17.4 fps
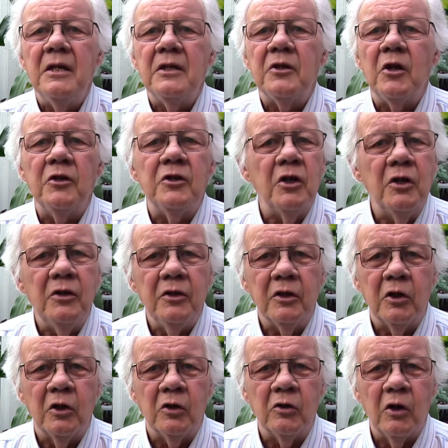So I turned
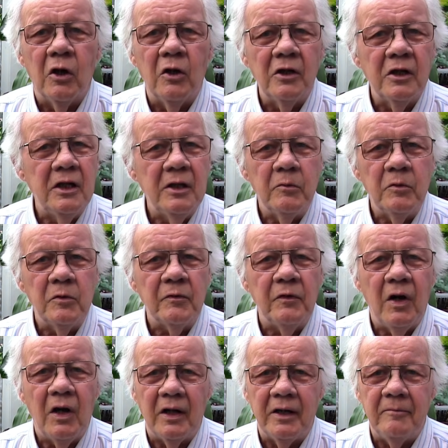the cooker on and it was
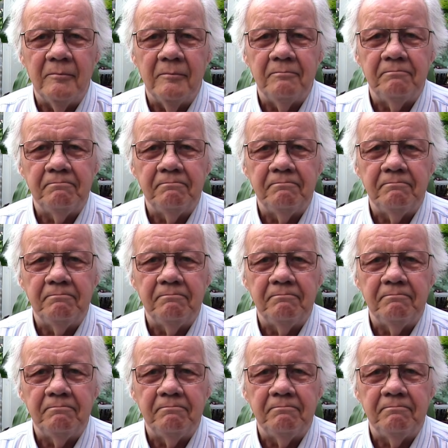fine.